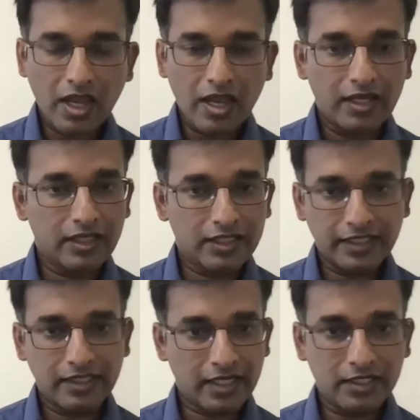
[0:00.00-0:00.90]
And that's
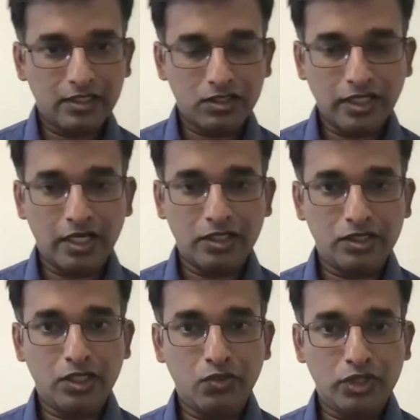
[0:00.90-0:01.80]
exactly the challenge
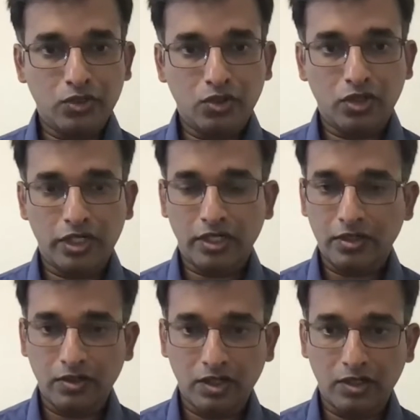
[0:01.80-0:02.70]
that we took on
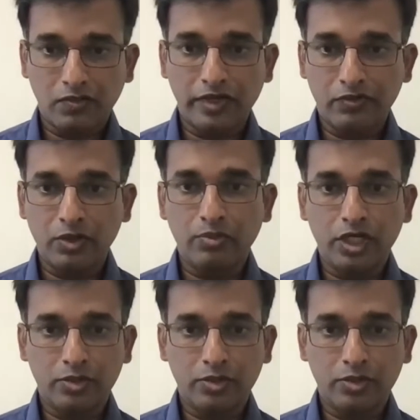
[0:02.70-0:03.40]
when we built